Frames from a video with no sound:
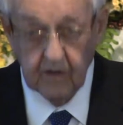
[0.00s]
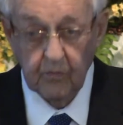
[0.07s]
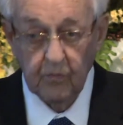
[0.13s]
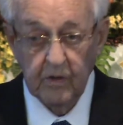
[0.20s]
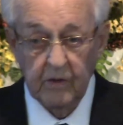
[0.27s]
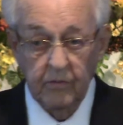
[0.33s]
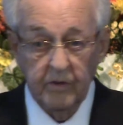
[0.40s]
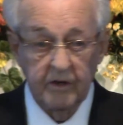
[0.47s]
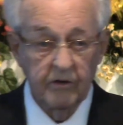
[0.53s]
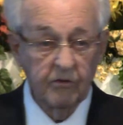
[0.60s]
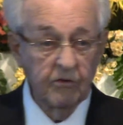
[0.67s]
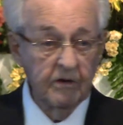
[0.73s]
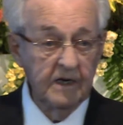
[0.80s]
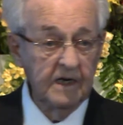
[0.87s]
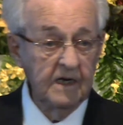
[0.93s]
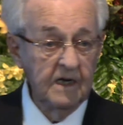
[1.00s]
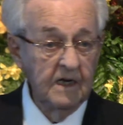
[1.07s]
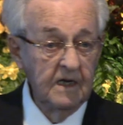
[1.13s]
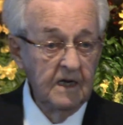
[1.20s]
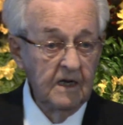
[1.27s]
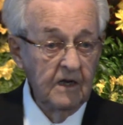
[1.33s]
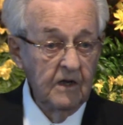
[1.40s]
we would agree
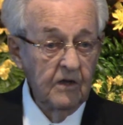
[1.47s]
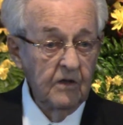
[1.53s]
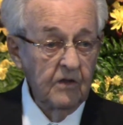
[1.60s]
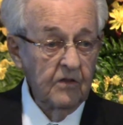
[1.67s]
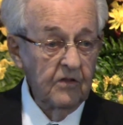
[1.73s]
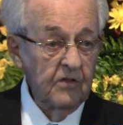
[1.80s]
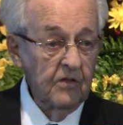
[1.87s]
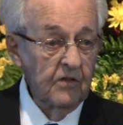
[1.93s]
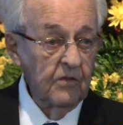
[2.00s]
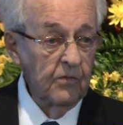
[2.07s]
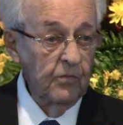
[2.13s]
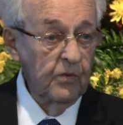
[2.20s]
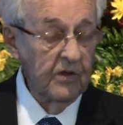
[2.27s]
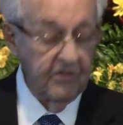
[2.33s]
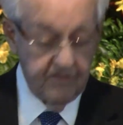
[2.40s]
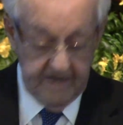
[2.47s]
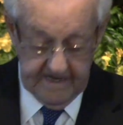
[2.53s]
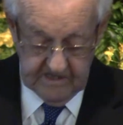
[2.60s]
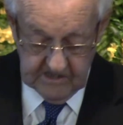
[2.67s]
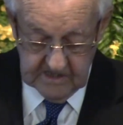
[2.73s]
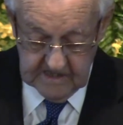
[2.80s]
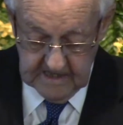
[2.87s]
with
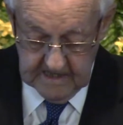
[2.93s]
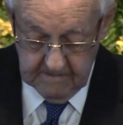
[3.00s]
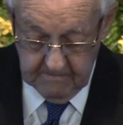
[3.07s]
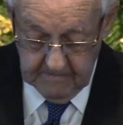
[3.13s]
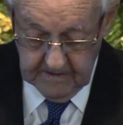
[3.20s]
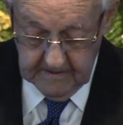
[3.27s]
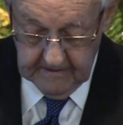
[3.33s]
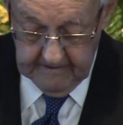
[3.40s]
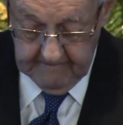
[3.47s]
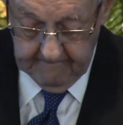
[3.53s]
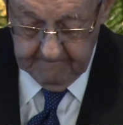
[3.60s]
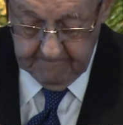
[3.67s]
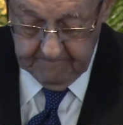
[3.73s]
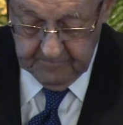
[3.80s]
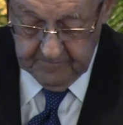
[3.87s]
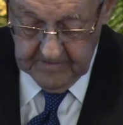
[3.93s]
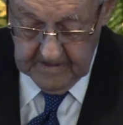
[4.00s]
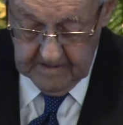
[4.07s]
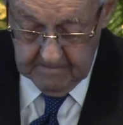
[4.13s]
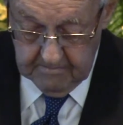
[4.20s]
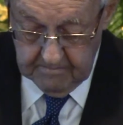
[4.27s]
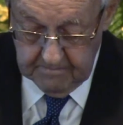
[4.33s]
that statement.
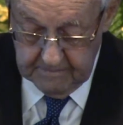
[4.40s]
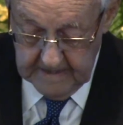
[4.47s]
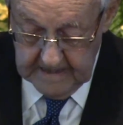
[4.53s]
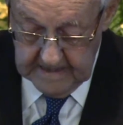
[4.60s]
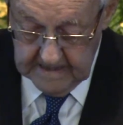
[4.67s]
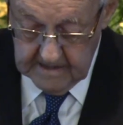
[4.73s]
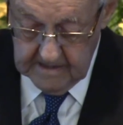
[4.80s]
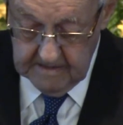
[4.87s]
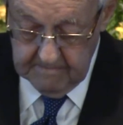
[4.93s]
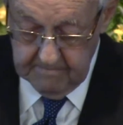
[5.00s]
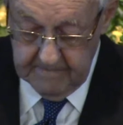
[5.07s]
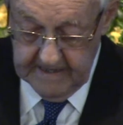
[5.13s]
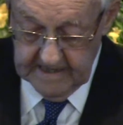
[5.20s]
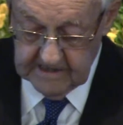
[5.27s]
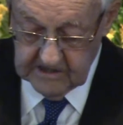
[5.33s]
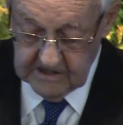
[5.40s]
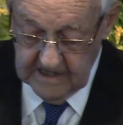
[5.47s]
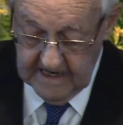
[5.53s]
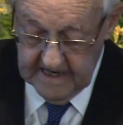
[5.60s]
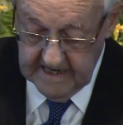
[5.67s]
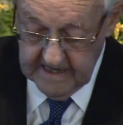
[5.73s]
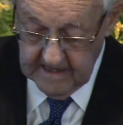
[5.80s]
But
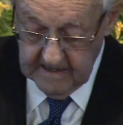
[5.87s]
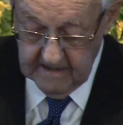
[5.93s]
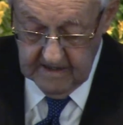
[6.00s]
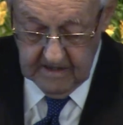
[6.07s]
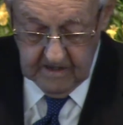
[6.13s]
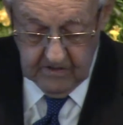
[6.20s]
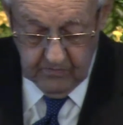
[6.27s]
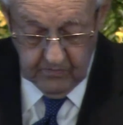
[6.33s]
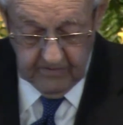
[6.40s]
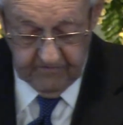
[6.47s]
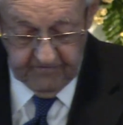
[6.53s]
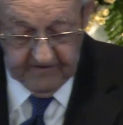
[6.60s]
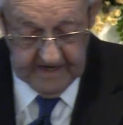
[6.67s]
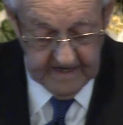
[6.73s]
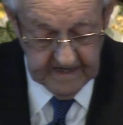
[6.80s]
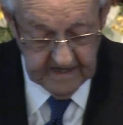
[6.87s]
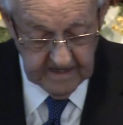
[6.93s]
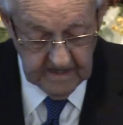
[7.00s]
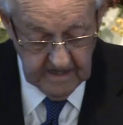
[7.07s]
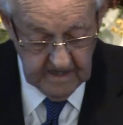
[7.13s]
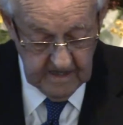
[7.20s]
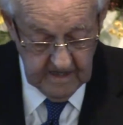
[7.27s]
backsliding, we
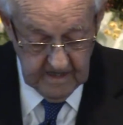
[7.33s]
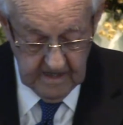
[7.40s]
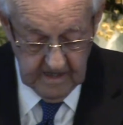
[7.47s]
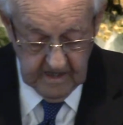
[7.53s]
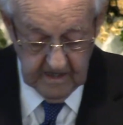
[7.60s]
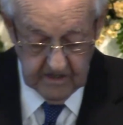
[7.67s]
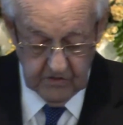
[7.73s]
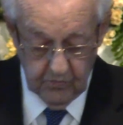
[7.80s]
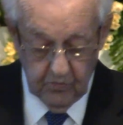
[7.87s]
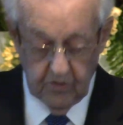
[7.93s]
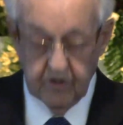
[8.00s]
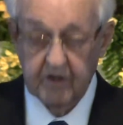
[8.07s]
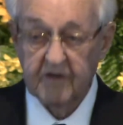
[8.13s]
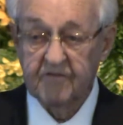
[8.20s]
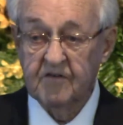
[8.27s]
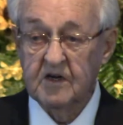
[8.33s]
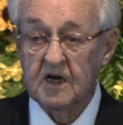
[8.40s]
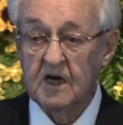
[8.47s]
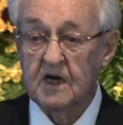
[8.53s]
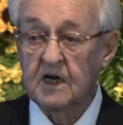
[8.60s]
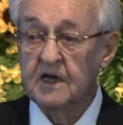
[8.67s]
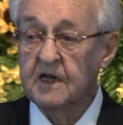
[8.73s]
find in the Word of
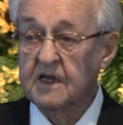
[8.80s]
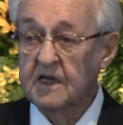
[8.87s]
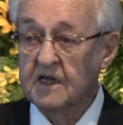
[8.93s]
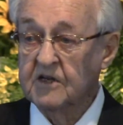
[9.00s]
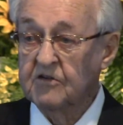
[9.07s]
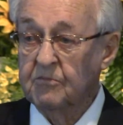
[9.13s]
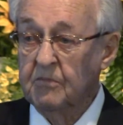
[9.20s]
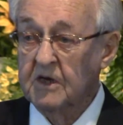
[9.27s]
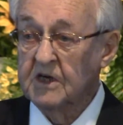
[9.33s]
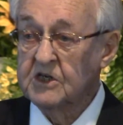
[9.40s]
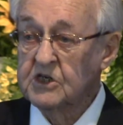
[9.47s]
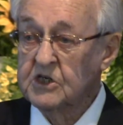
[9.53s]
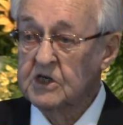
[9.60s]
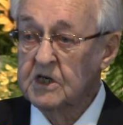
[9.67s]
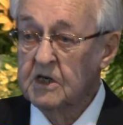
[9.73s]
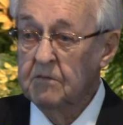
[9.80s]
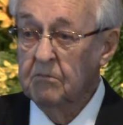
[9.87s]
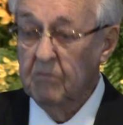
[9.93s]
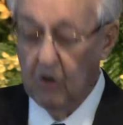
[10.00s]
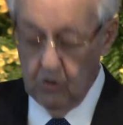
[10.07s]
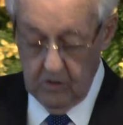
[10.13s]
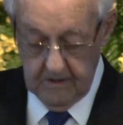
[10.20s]
God, is much
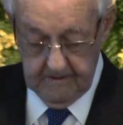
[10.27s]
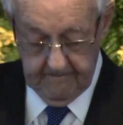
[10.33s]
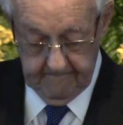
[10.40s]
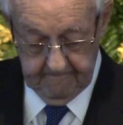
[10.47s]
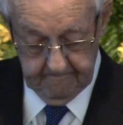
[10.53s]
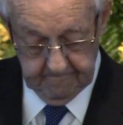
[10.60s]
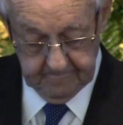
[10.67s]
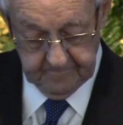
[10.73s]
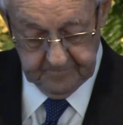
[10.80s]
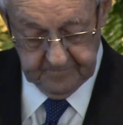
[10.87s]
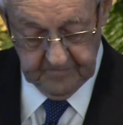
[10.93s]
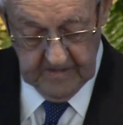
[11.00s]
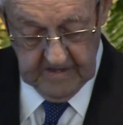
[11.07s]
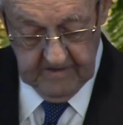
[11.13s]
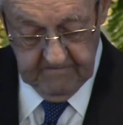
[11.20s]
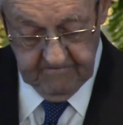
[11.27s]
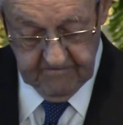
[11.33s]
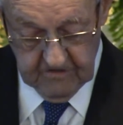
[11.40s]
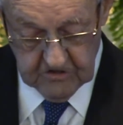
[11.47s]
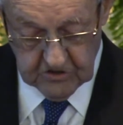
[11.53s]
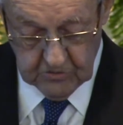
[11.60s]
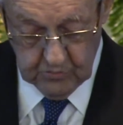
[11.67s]
more.
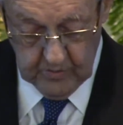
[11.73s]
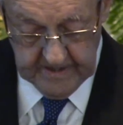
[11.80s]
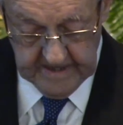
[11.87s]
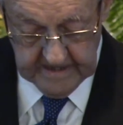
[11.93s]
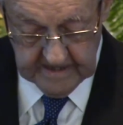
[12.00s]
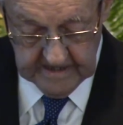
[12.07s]
Verse 20